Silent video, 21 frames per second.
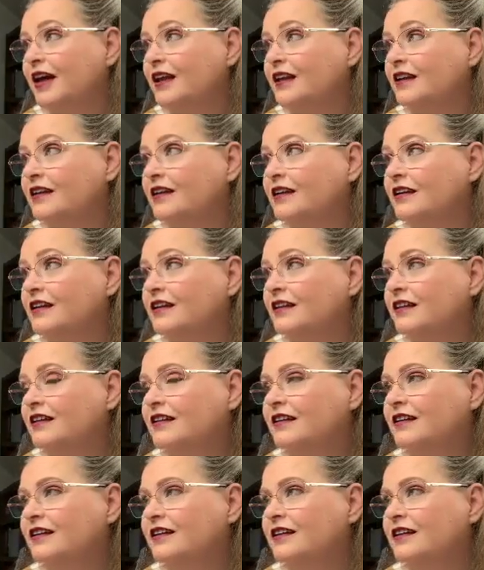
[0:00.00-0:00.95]
bad. include
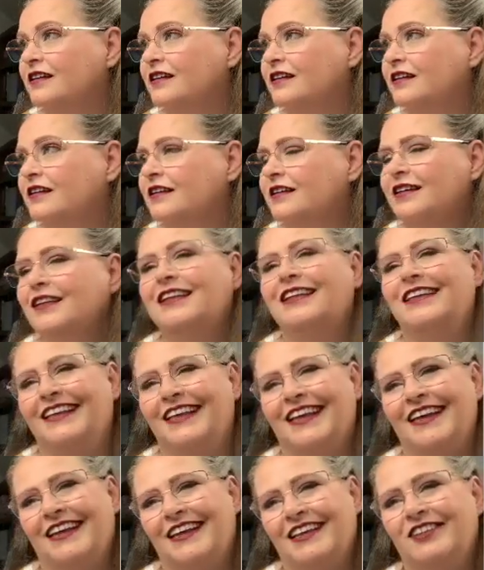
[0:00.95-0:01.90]
metallics.
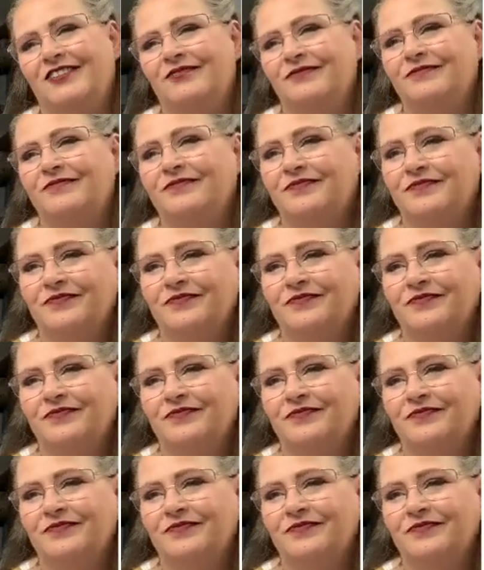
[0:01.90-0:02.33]
Yeah. And so